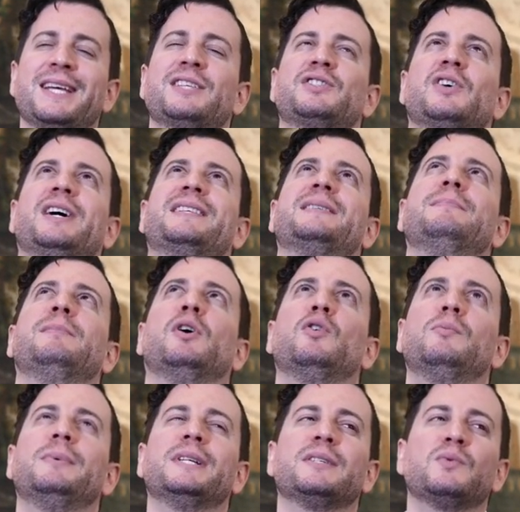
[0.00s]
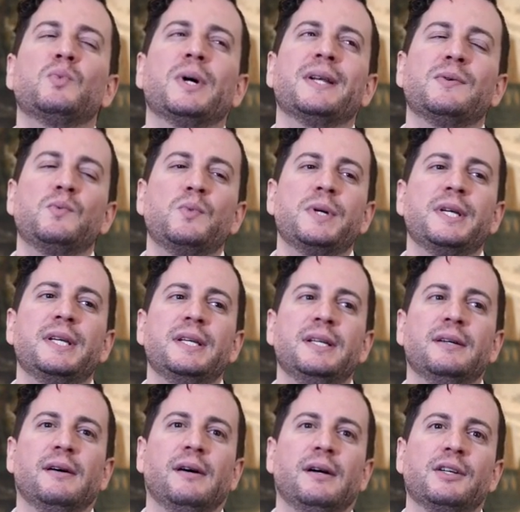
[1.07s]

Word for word: So at the moment when we